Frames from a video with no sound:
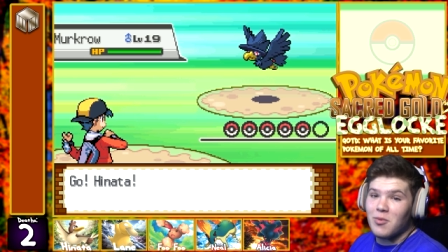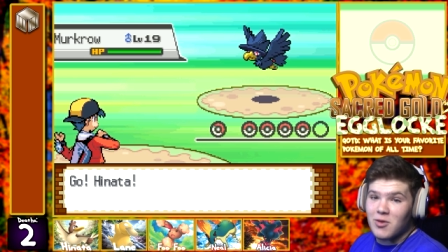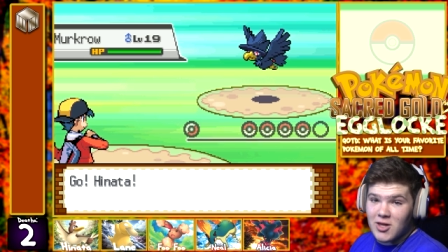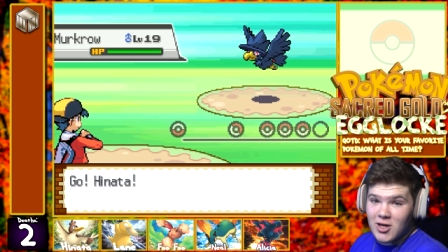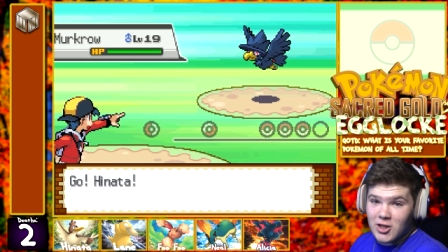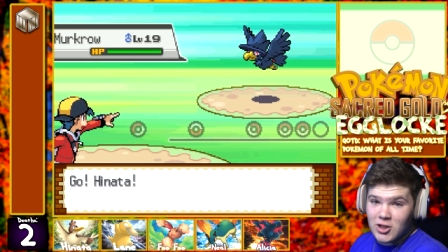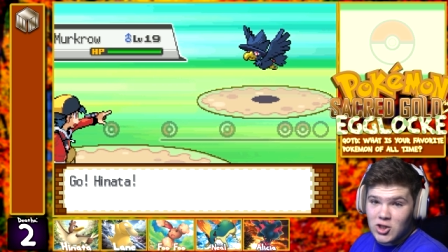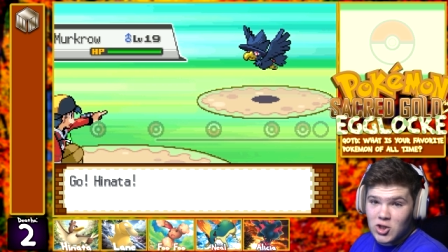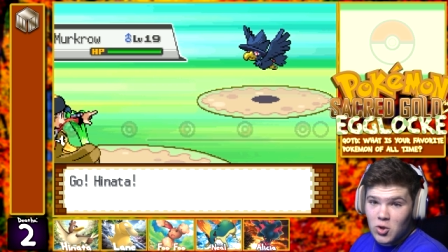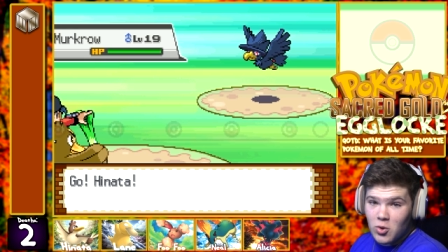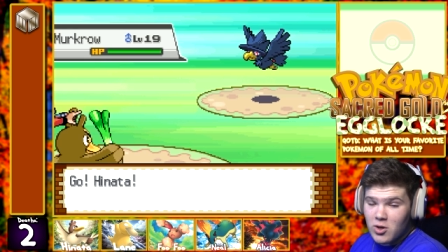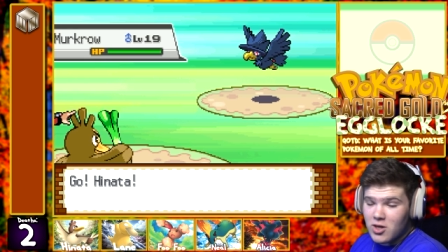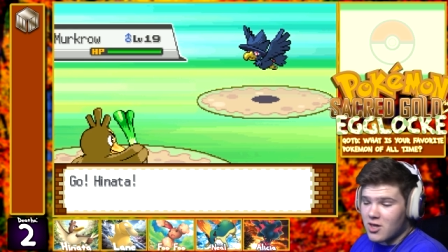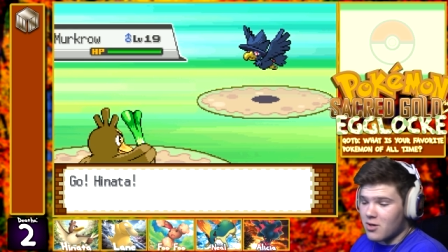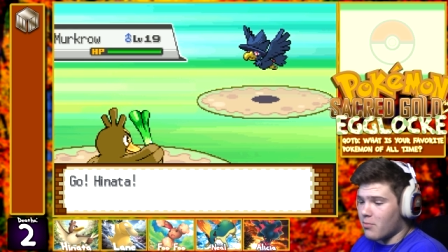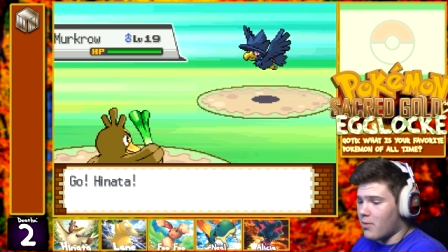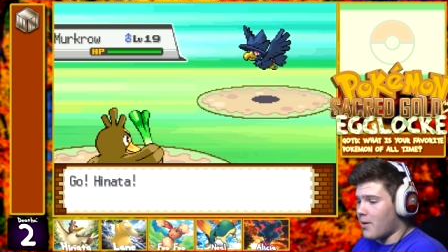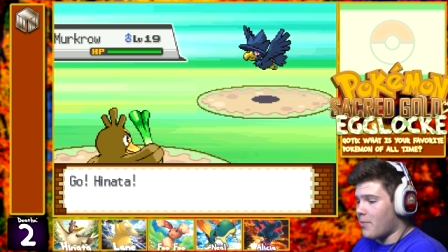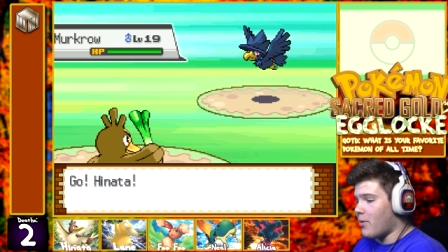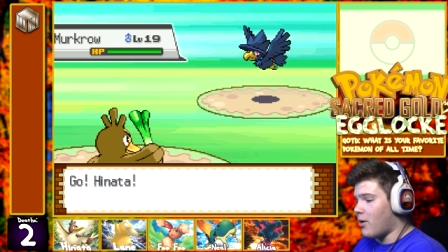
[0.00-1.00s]
was a good choice
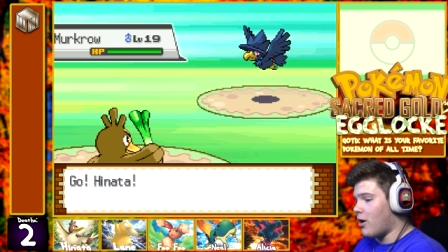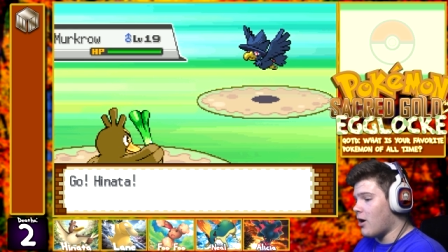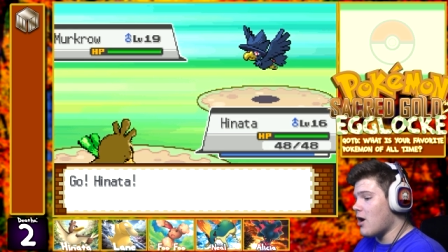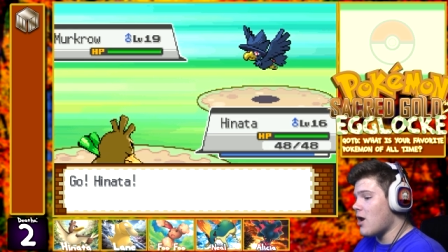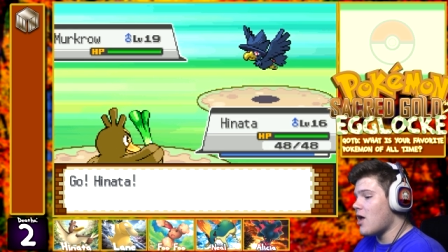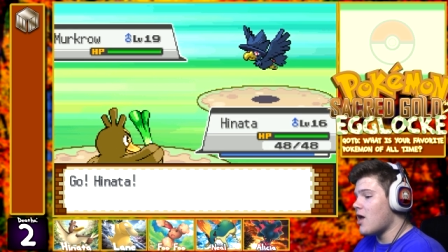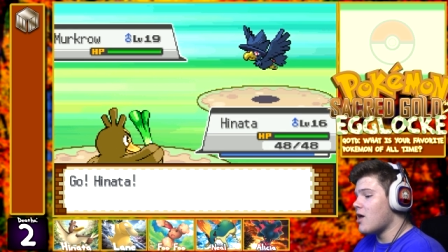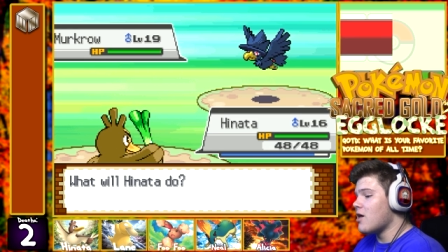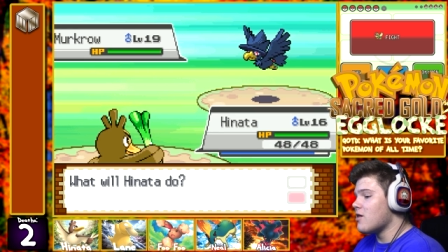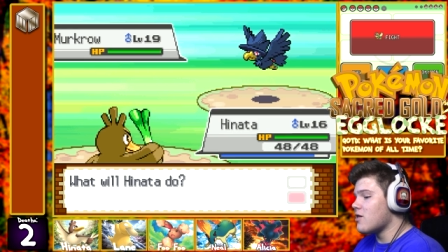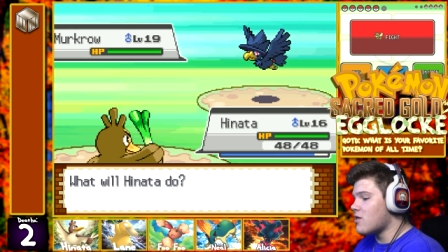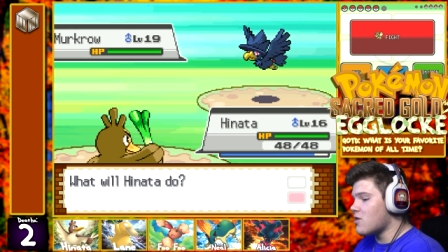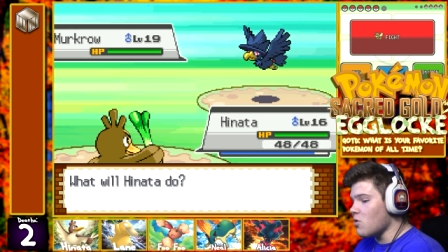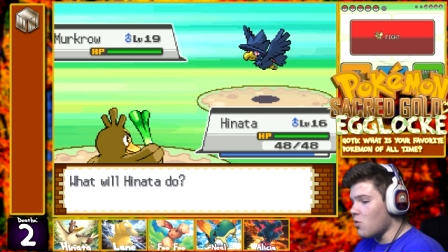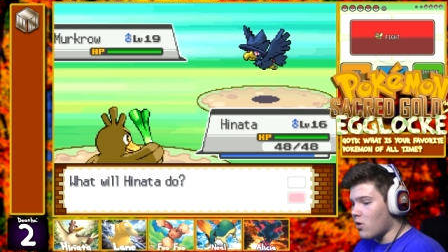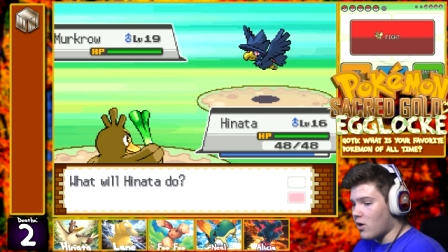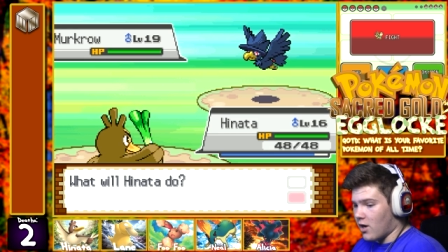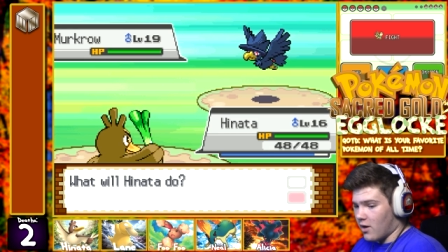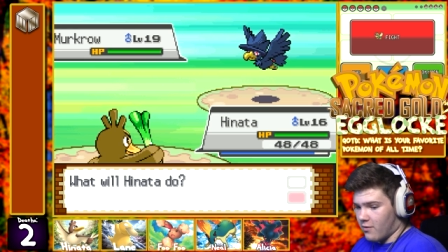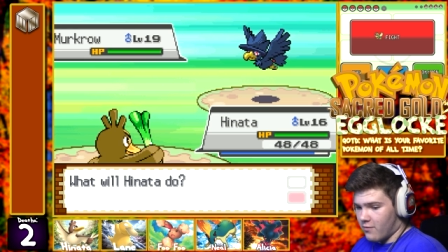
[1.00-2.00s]
on my part.
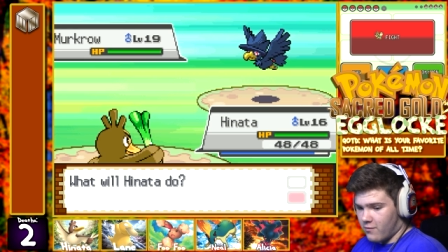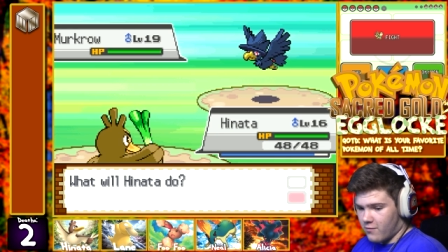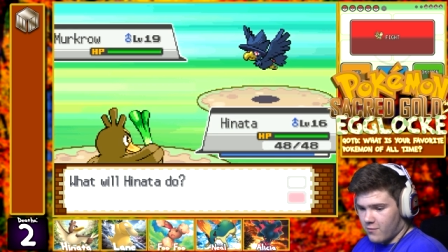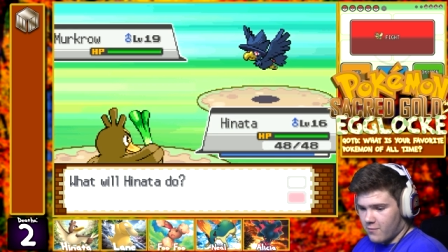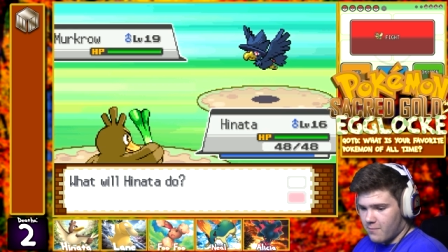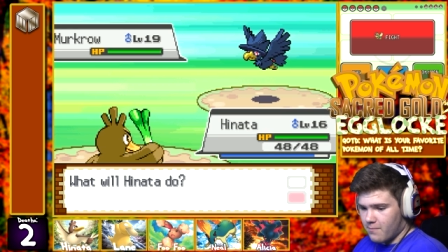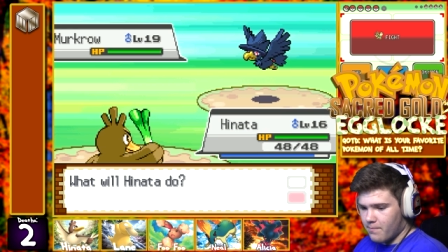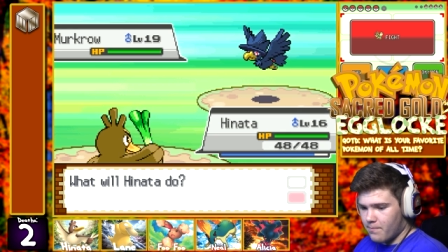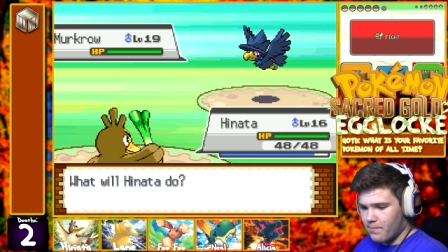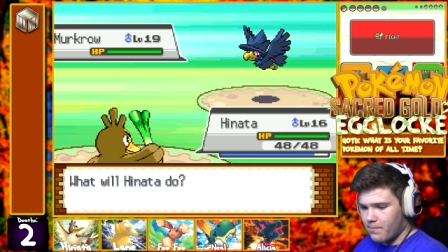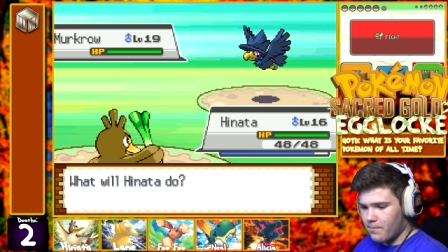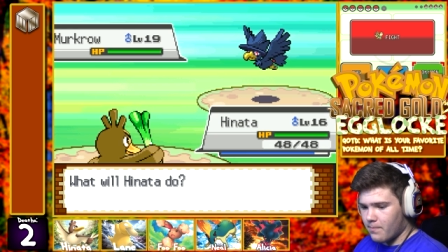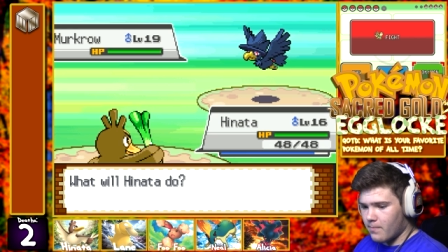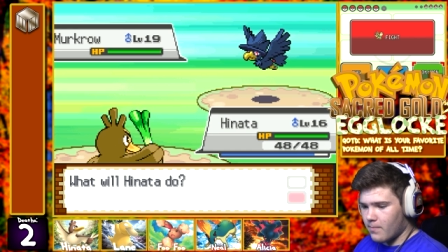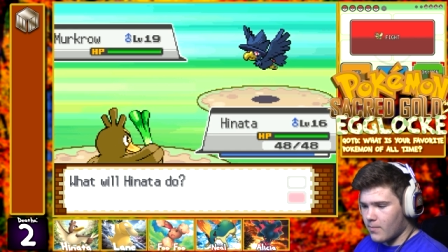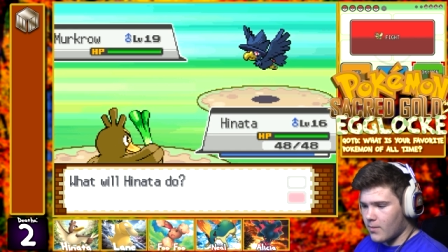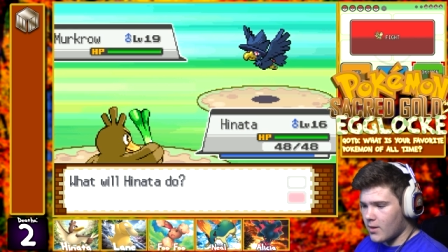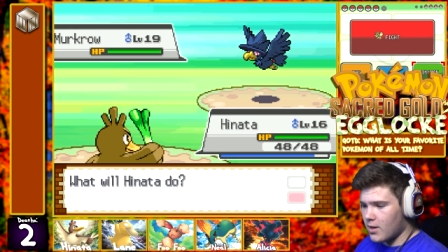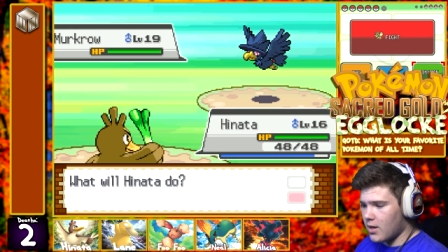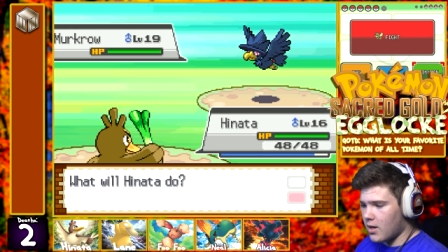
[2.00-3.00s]
Sort
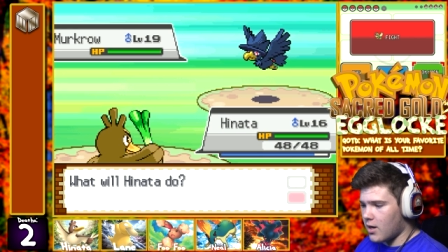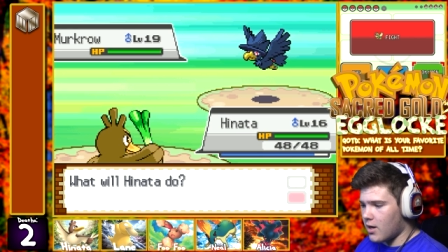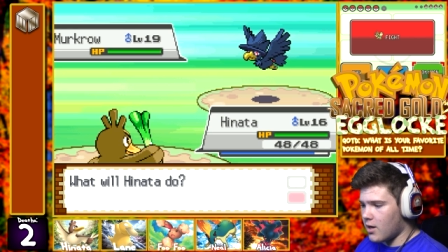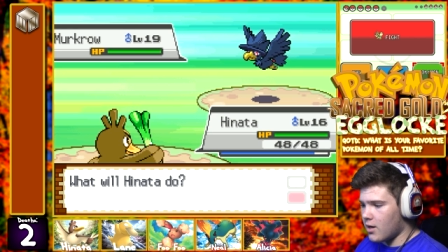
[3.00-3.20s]
of.